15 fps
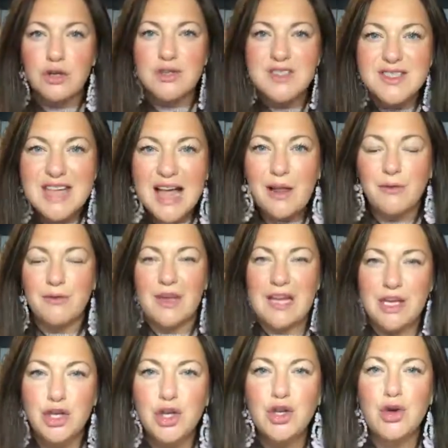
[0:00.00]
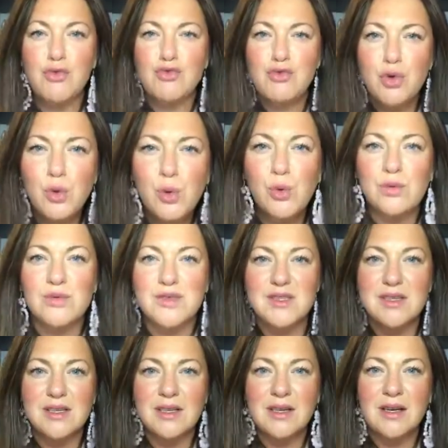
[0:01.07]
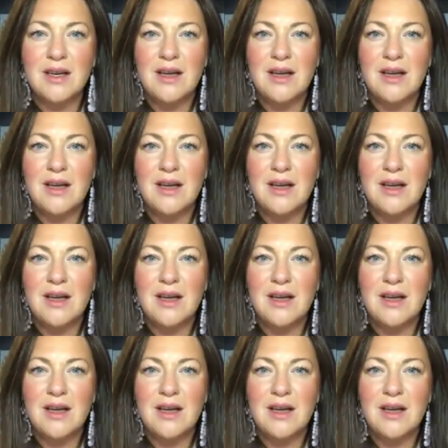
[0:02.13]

yourself in the rules.